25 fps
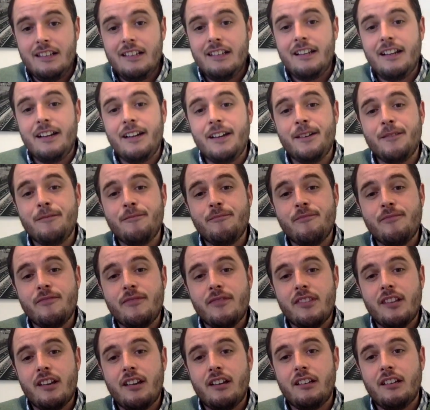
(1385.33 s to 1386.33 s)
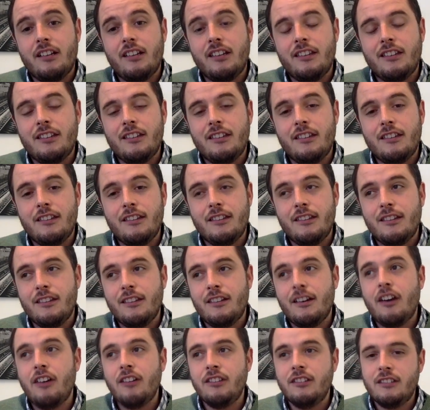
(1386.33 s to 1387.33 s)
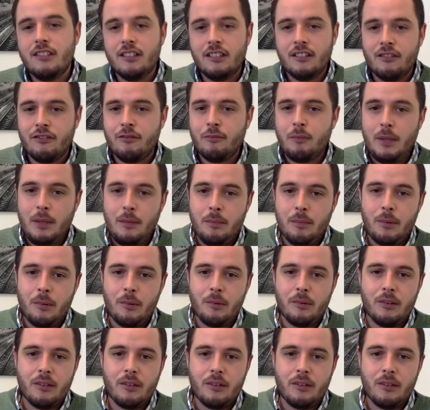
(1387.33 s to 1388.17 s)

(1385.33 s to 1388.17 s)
I like the hunting of people.